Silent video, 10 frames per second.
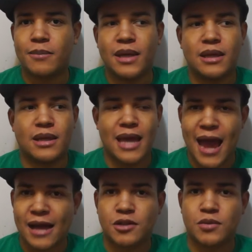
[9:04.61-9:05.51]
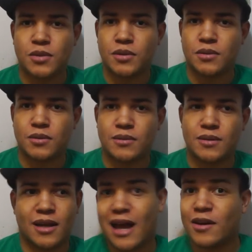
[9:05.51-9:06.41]
being the actual
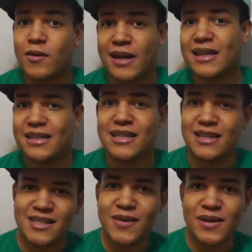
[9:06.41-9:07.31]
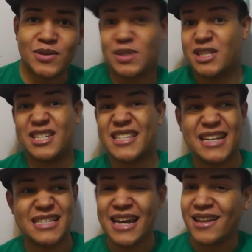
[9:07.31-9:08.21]
canonical ending to the series which is just
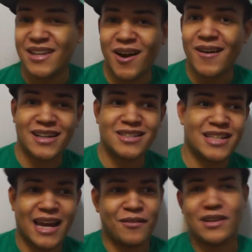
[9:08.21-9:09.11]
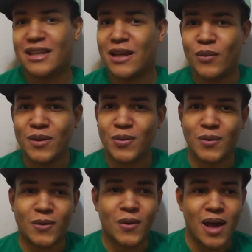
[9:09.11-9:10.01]
insanely dark because like everything they went
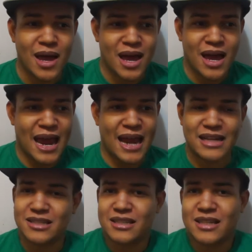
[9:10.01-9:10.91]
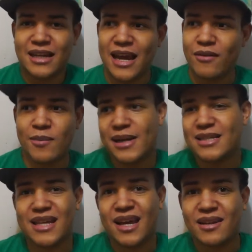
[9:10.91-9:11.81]
through and it's just like, yeah,
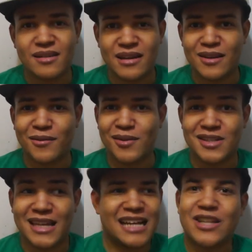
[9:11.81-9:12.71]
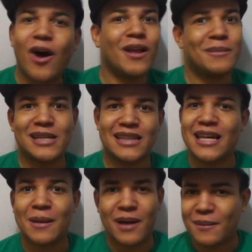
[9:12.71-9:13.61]
everybody's dead in the future. Like, that's all I'm going to
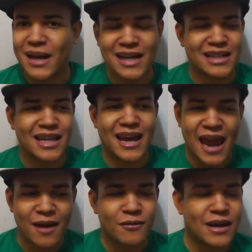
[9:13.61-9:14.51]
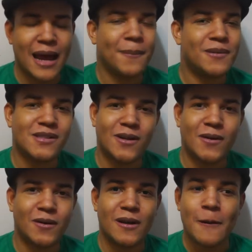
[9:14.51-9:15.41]
think about. I'm not going to lie. Every
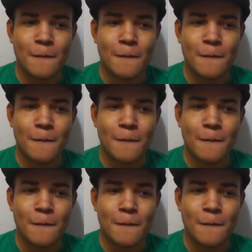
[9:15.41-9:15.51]
episode